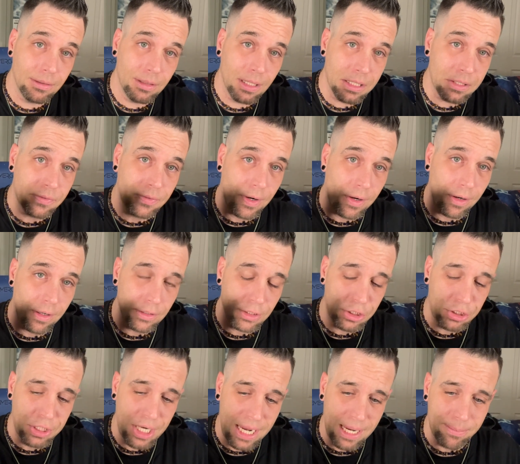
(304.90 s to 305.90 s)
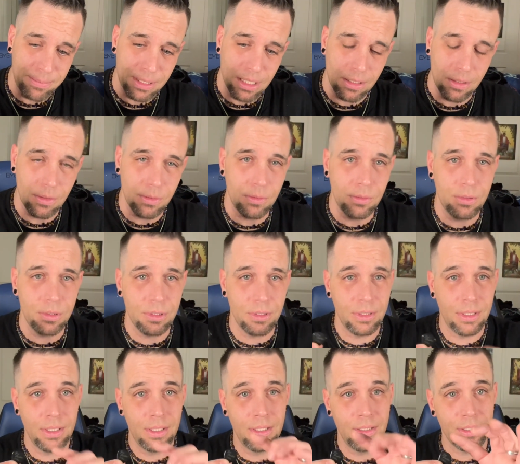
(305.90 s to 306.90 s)
as far as shape goes,
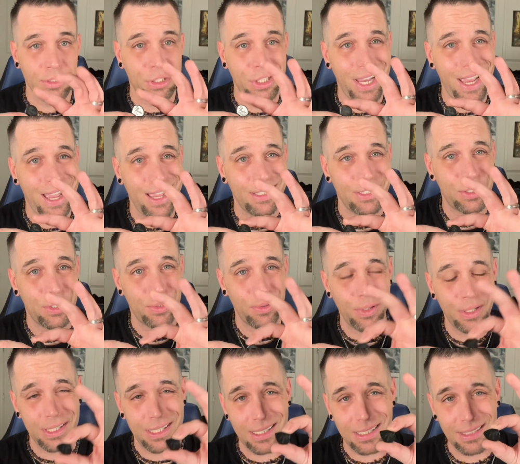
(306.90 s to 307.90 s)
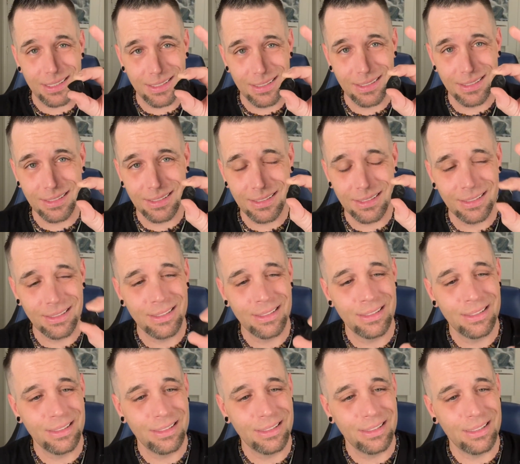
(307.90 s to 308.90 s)
the Jazz 3
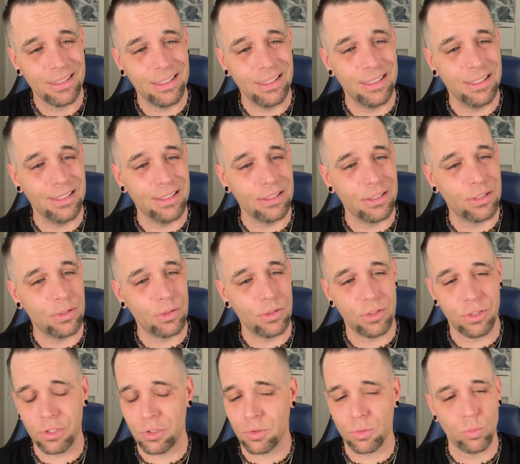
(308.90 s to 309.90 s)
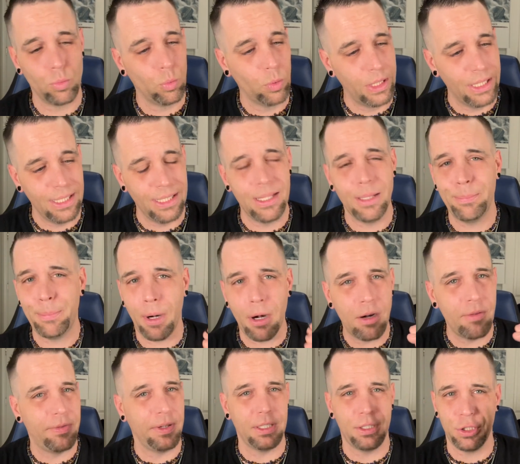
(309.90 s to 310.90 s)
is just really the
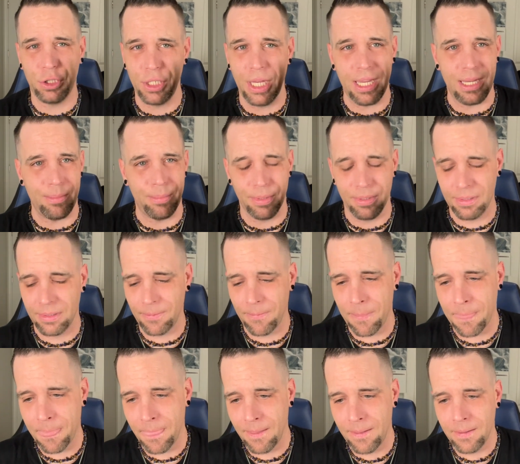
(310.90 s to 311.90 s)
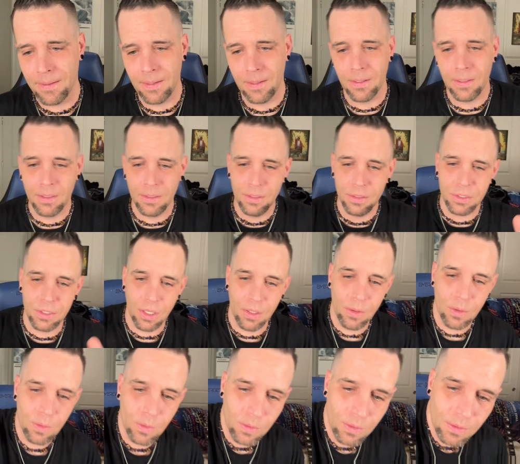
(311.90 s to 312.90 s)
perfect shape.
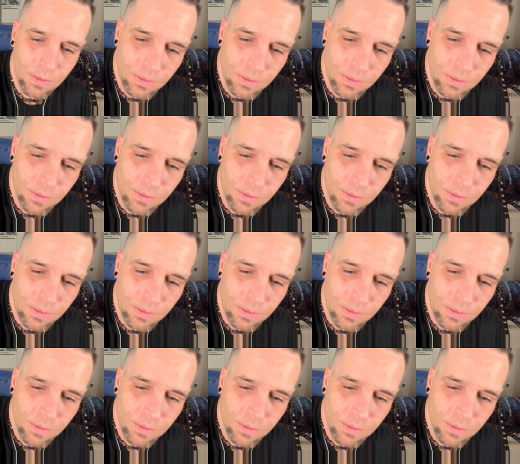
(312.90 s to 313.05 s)
So